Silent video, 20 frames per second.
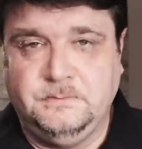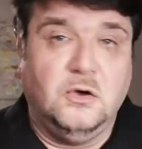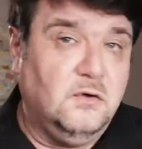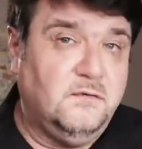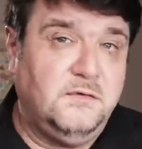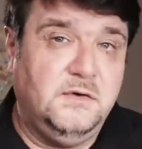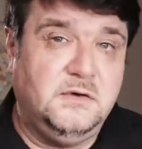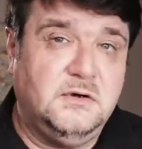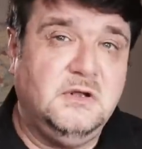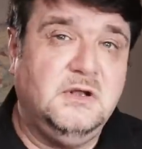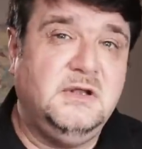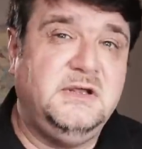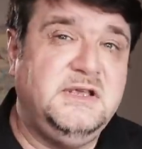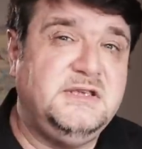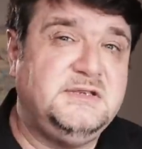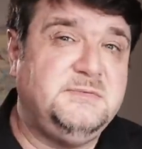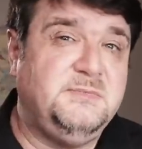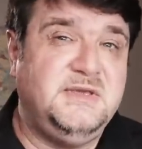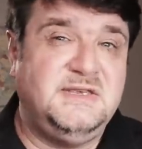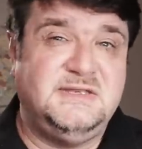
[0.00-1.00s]
Overall,
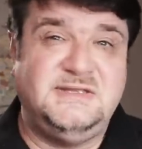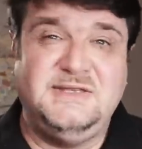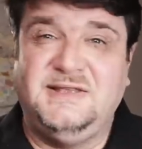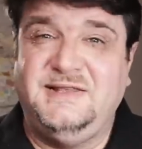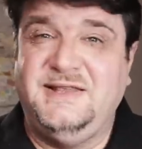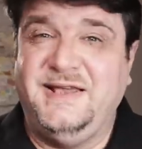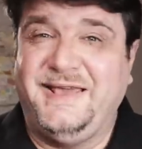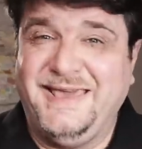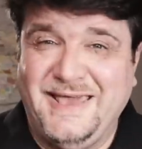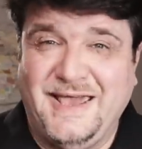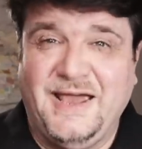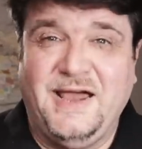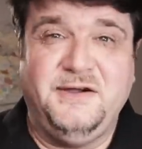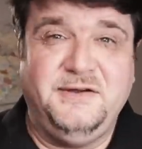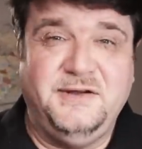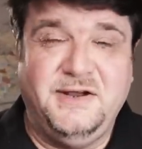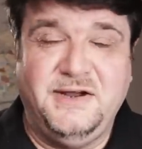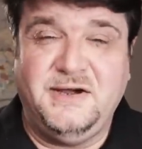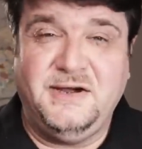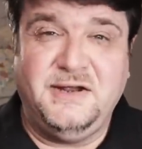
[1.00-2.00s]
this means that the
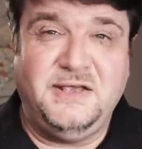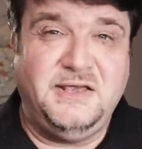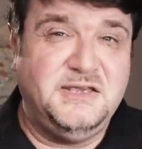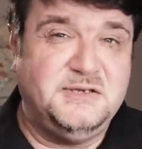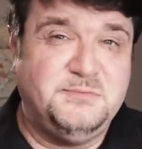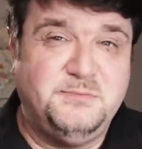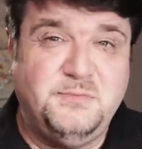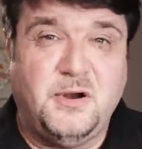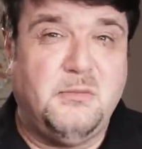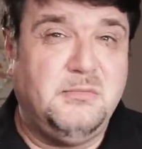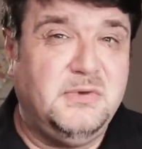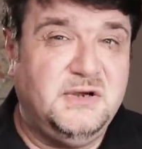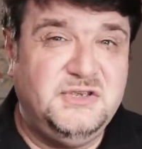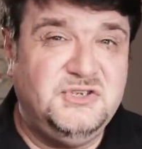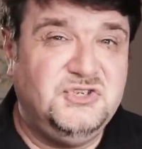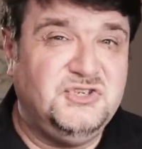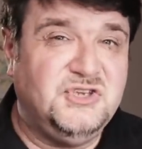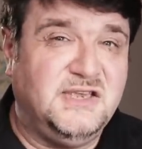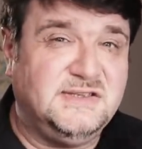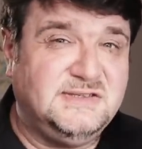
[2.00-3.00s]
Carrier is probably
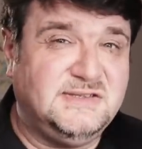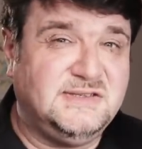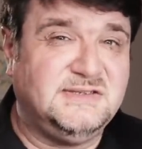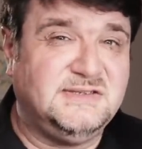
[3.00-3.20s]
just